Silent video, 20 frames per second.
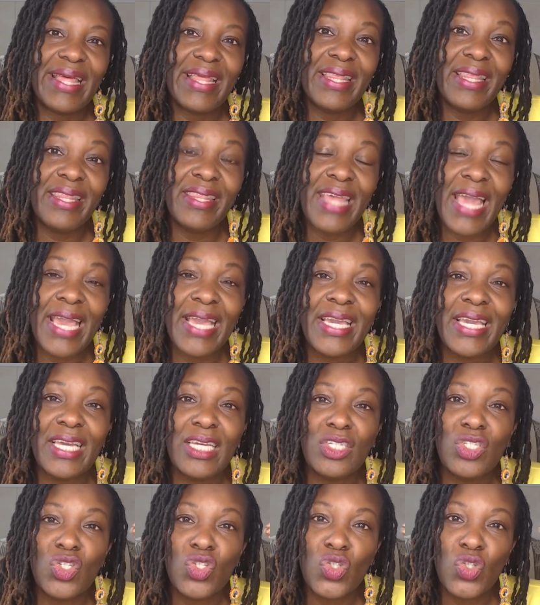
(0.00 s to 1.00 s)
they
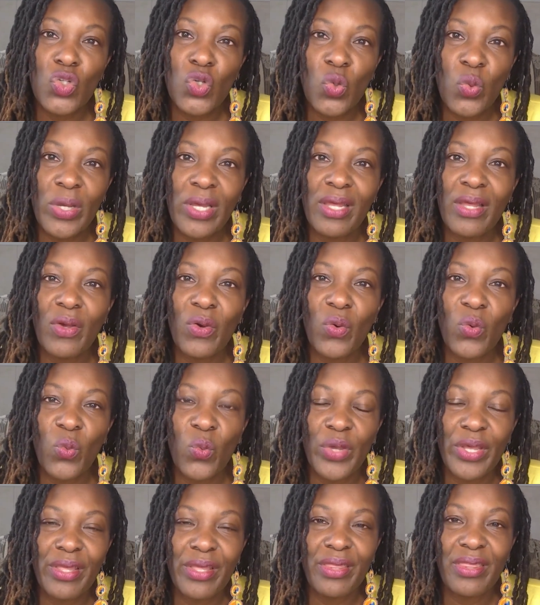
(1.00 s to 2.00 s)
can do it
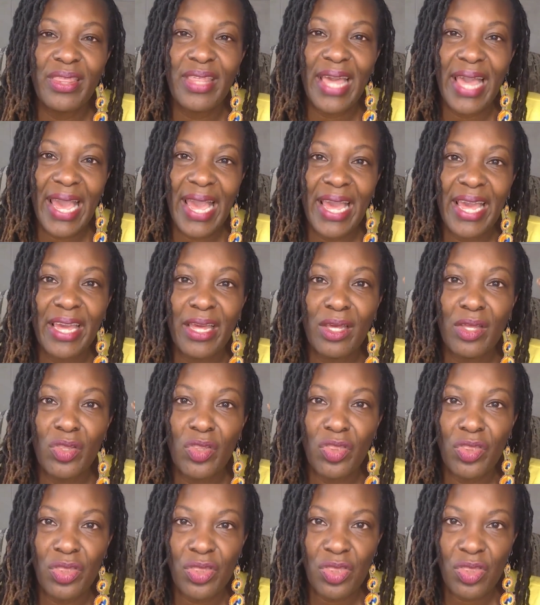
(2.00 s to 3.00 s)
with a
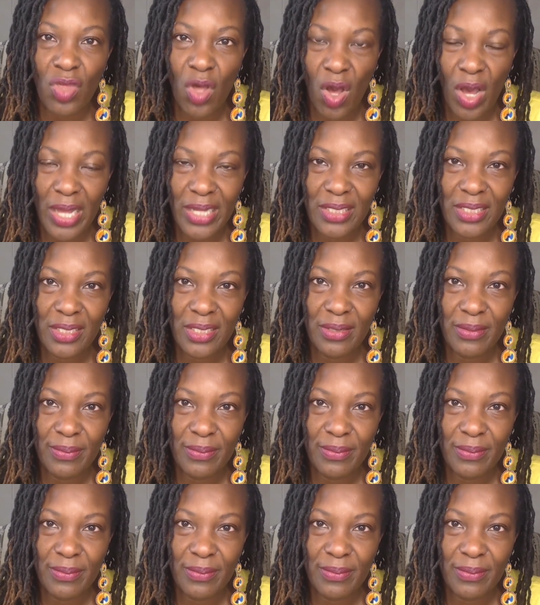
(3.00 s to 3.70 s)
thought.